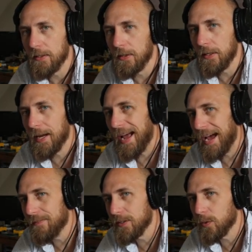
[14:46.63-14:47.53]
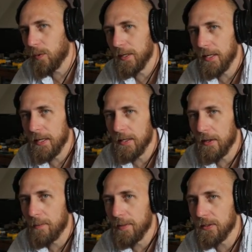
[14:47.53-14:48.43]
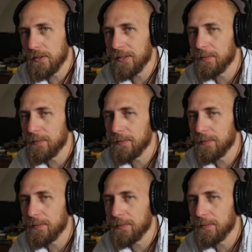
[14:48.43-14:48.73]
you're going to average 1 hit on the missiles,